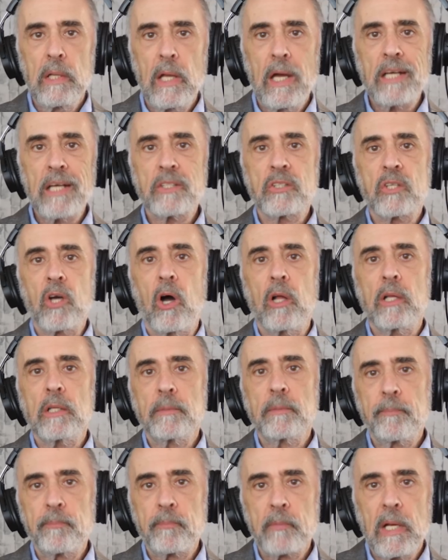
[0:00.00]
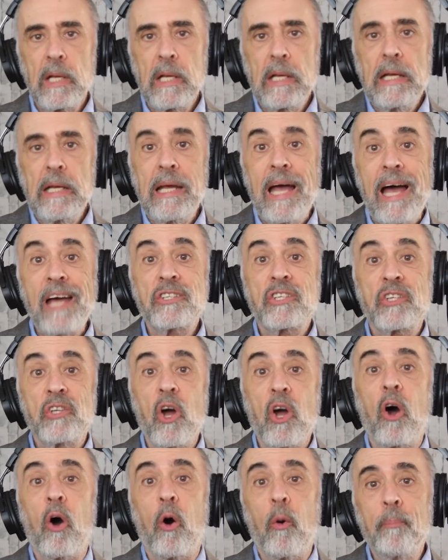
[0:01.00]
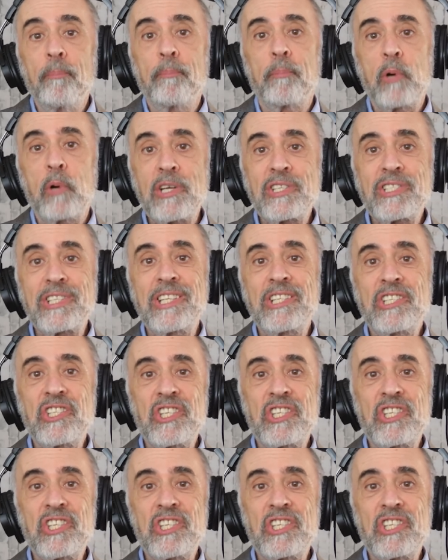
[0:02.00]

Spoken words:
Thanks, Colin. As you know, President